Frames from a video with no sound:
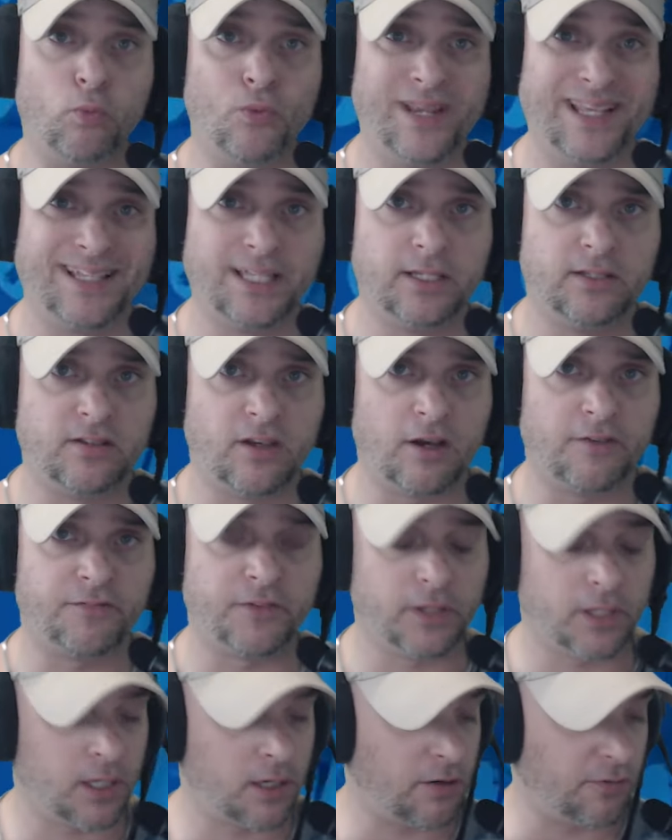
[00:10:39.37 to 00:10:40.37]
really tough
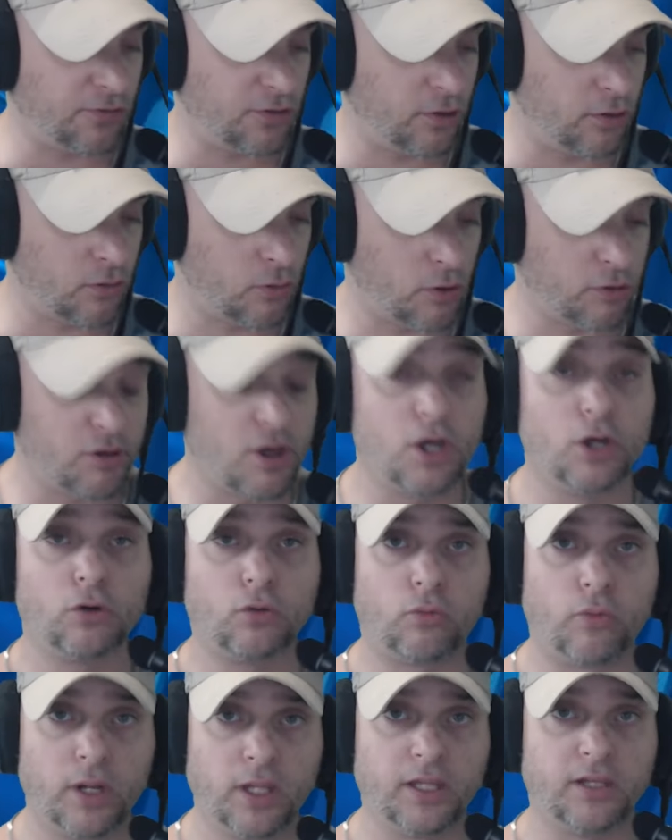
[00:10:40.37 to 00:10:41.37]
in the NFC North,
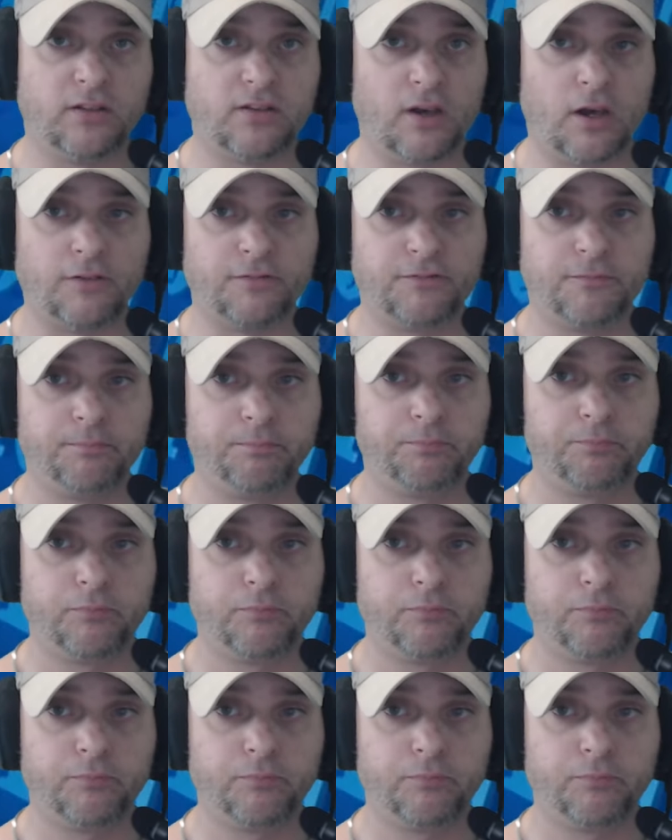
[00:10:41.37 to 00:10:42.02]
really tough.